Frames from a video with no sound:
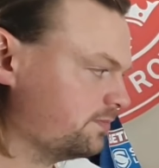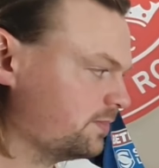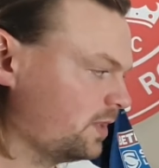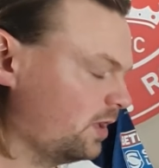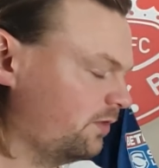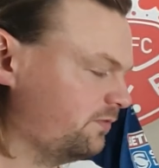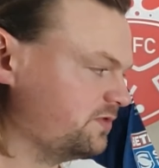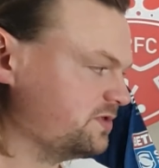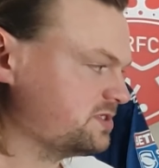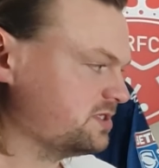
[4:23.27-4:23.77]

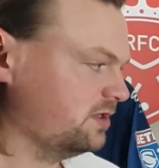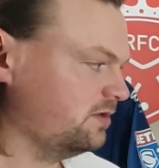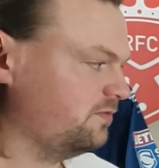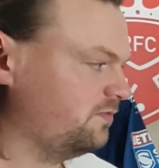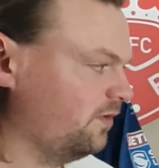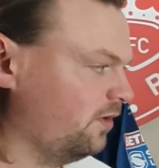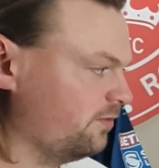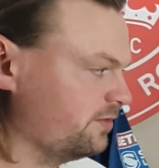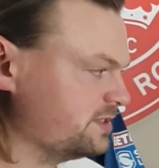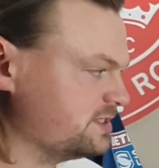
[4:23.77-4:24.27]
Obviously,
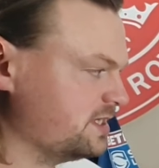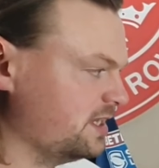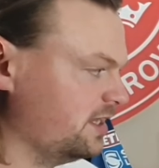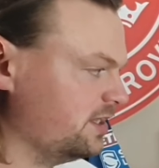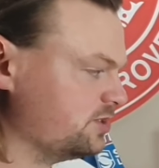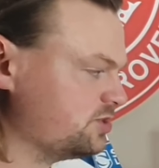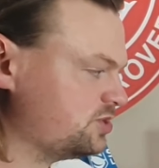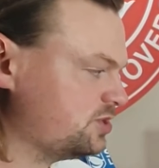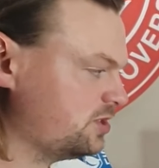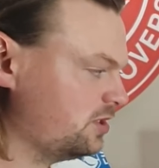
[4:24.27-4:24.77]
for its
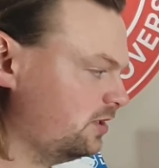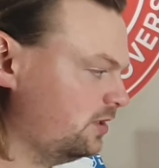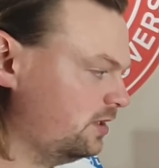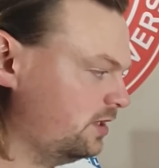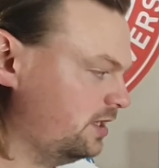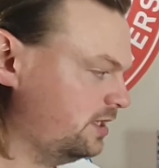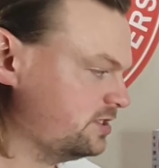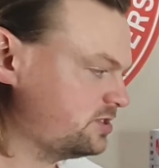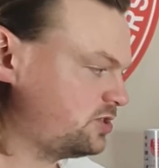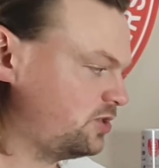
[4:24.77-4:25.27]
age,
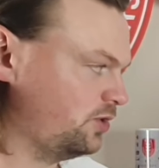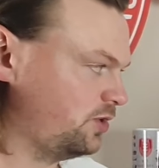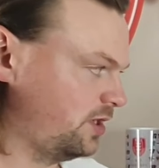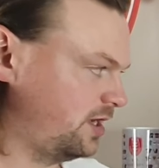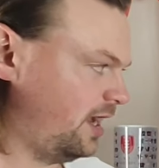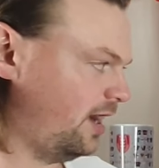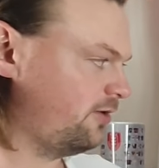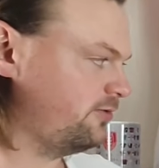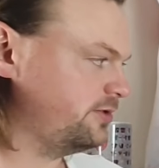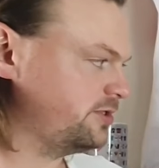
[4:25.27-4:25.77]
it's going to
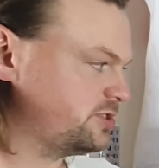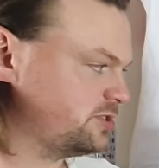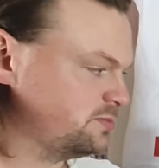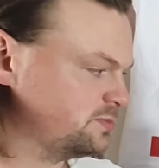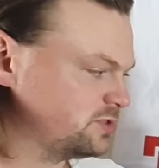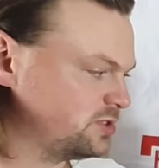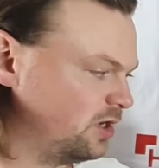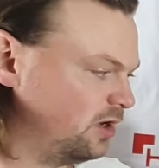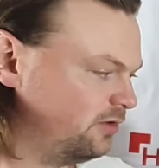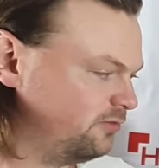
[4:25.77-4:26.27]
carry some
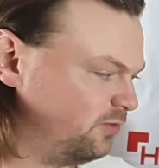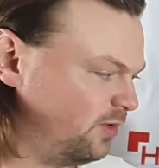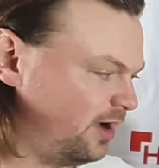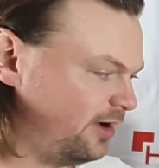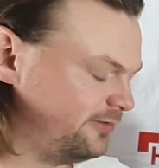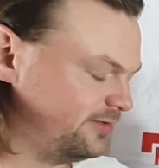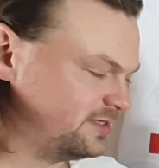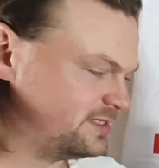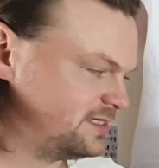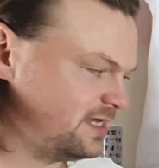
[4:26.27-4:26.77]
sort of
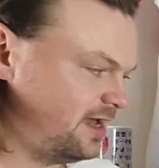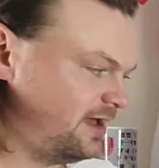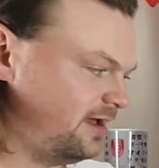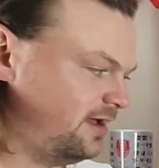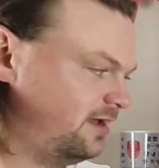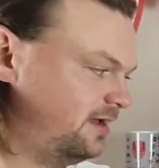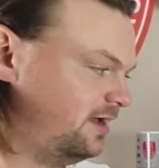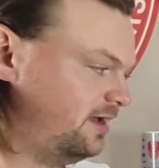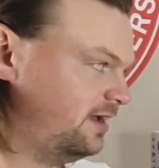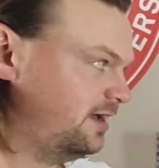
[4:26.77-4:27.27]
wear and tear,
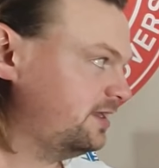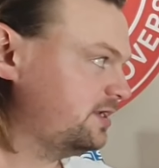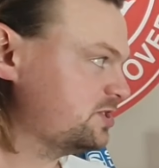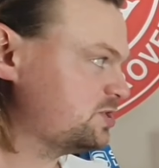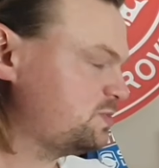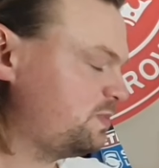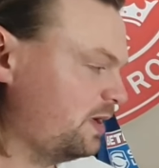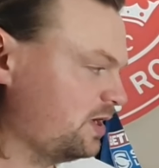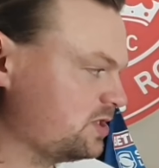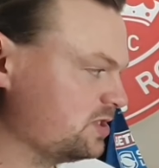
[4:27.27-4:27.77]
and
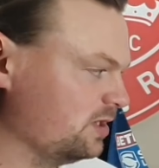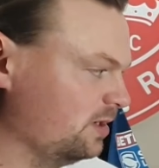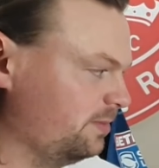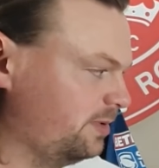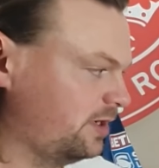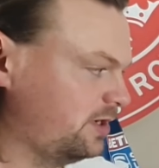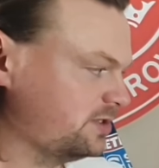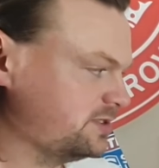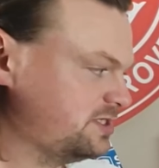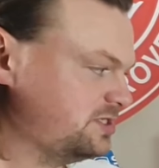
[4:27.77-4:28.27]
especially
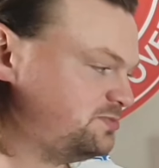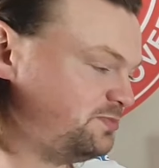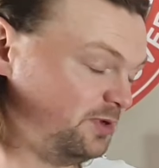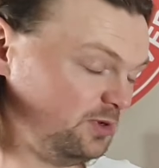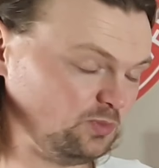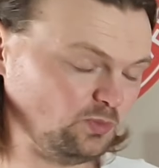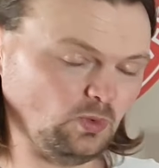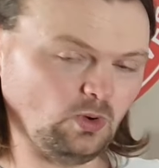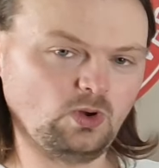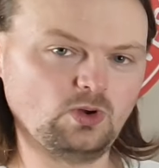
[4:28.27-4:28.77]
because it's
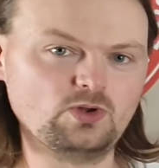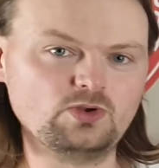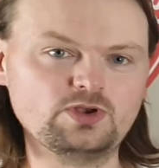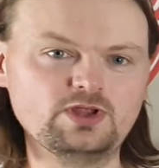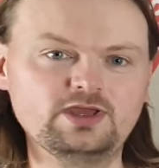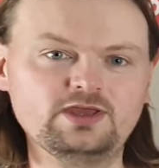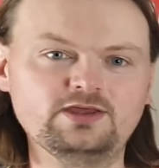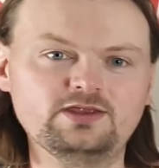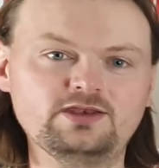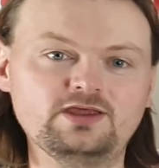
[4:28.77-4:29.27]
been worn
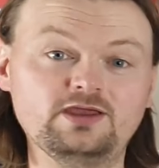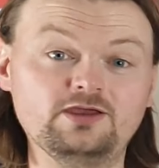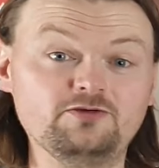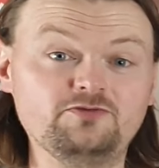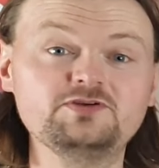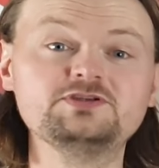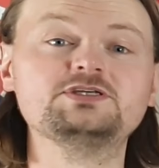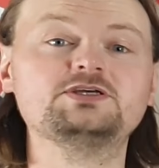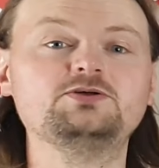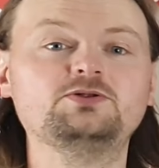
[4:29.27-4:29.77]
in a
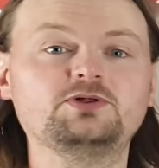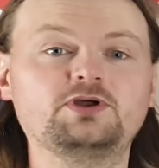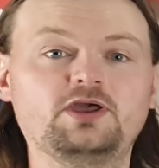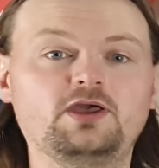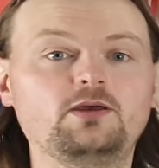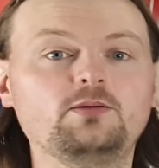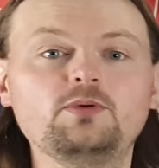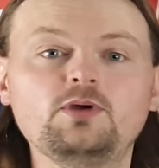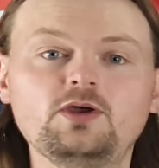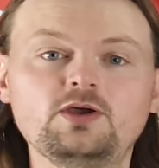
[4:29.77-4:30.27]
physical
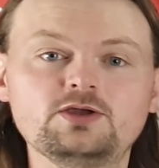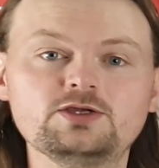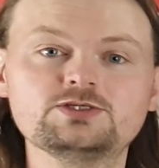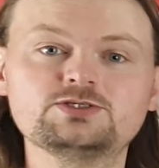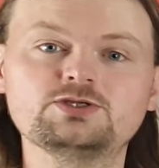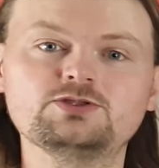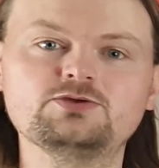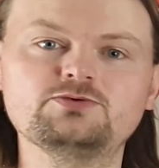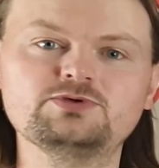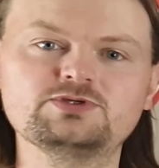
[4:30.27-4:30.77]
game,
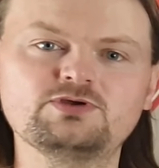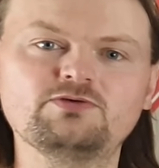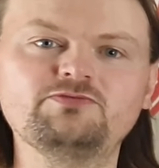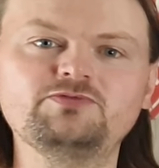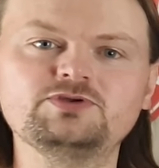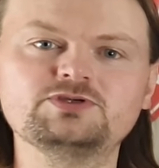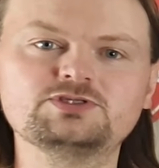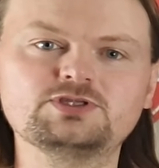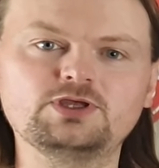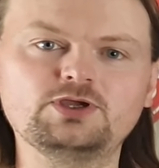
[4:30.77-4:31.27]
so there is
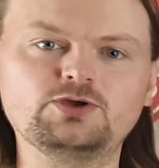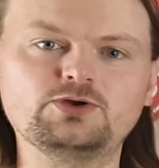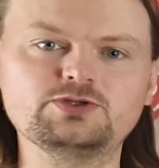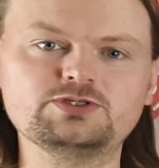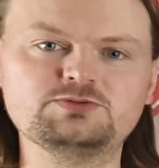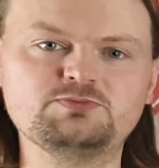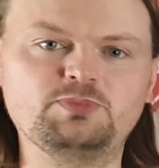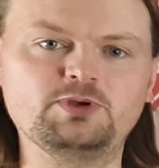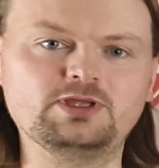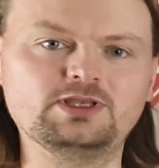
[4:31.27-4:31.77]
obviously going
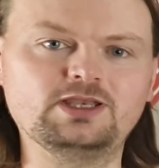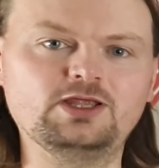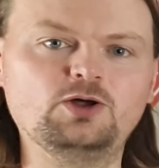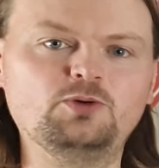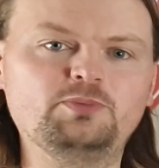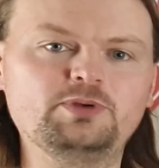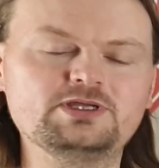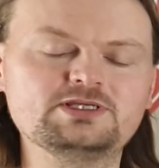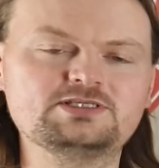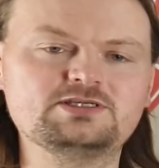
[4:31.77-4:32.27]
to be little
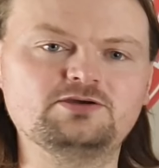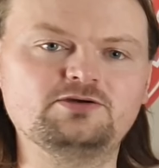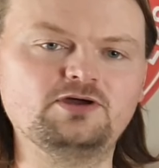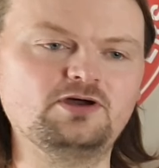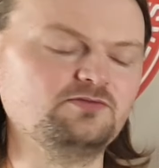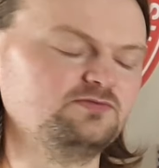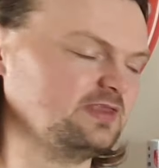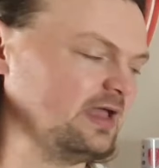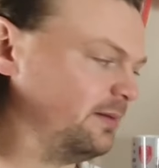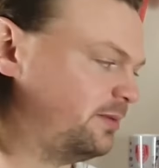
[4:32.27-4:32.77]
bits
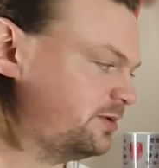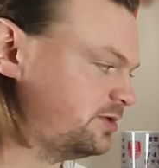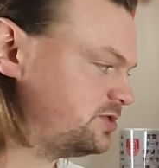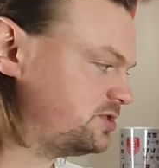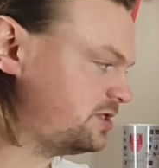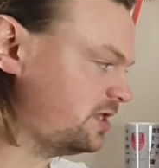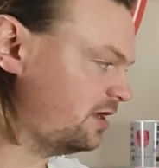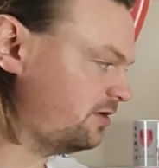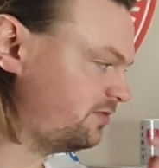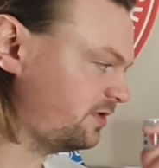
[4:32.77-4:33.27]
of damage
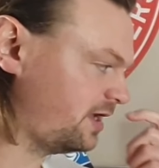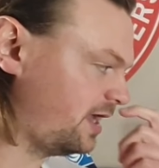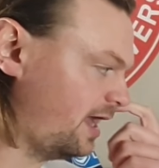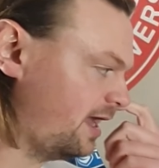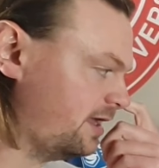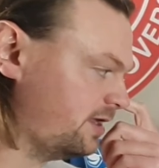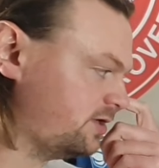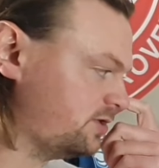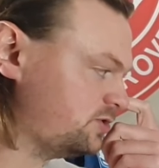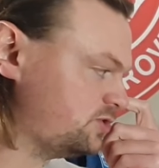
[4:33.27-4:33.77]
that have
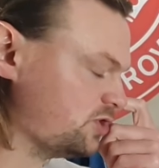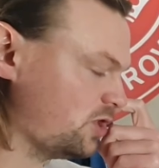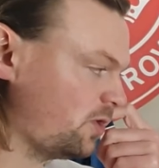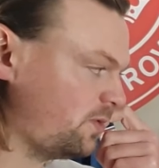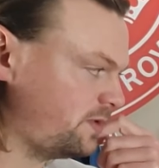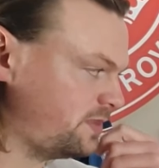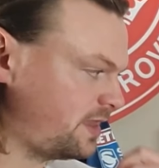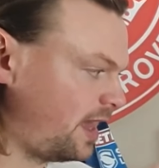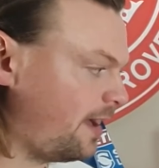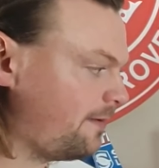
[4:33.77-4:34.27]
occurred
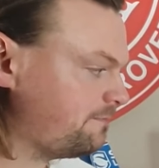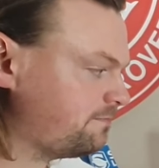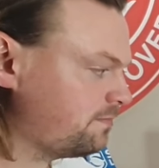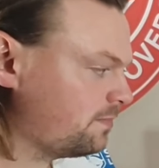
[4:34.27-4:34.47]
during that.